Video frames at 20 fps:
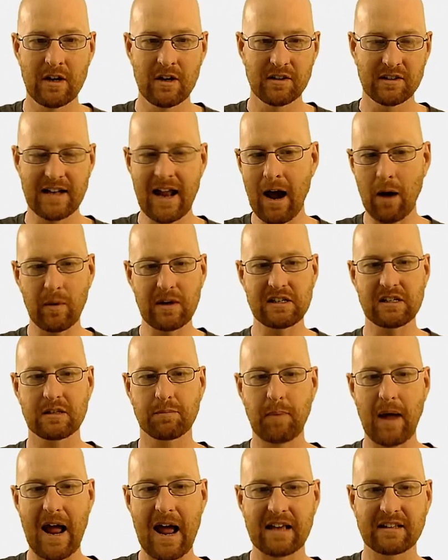So now we
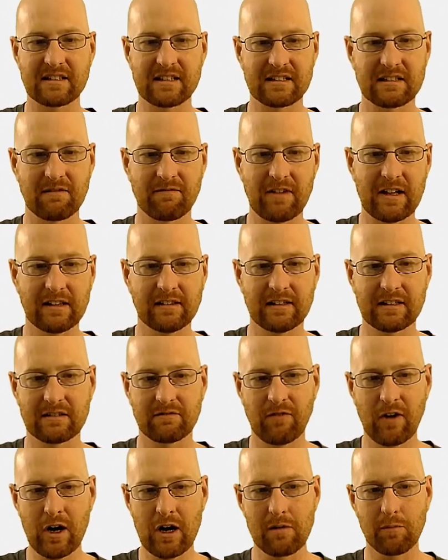just pass this event
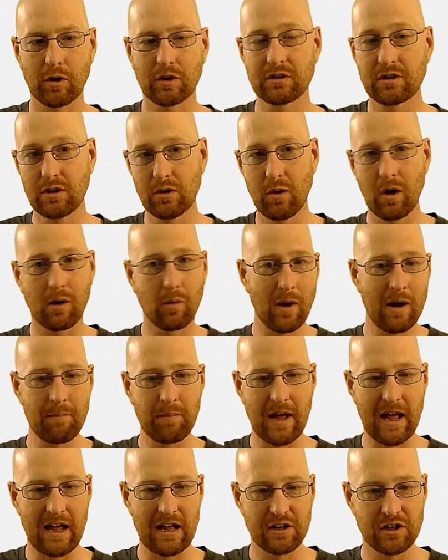list variable to our
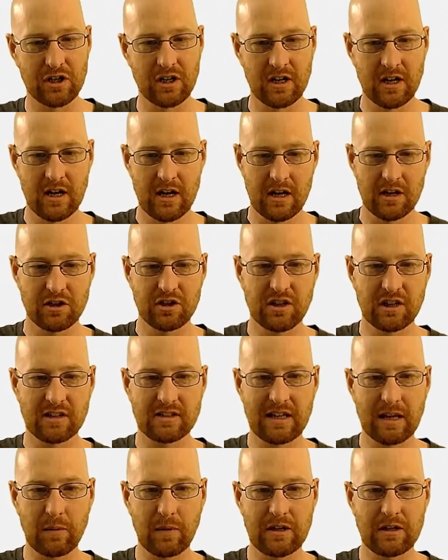web page,
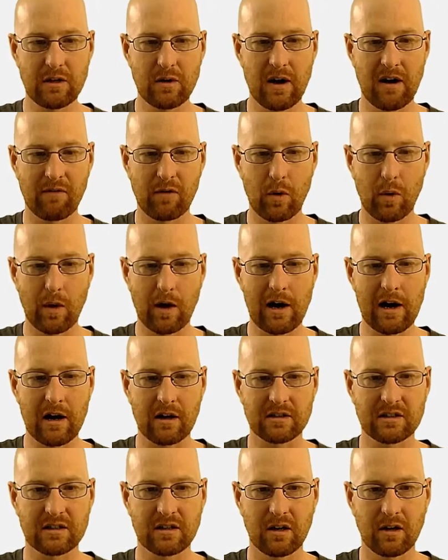just like we do everywhere
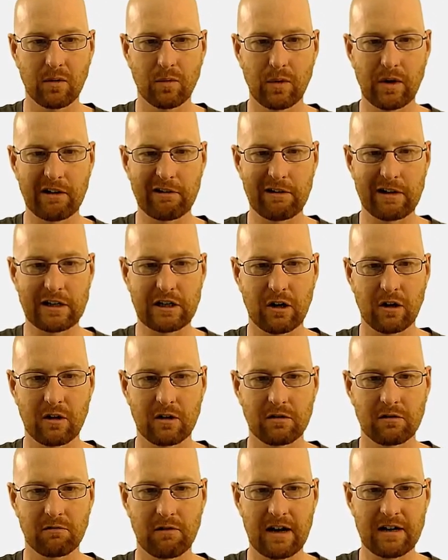else. So we
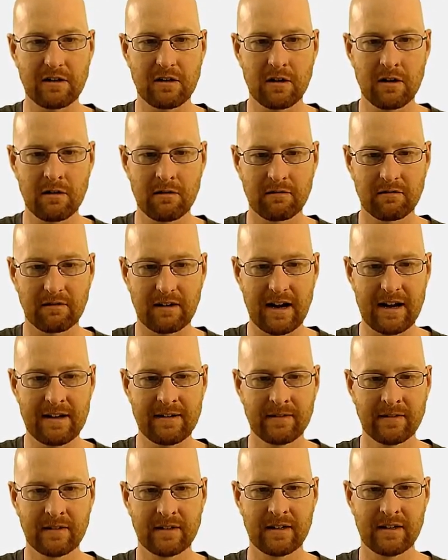return render, right?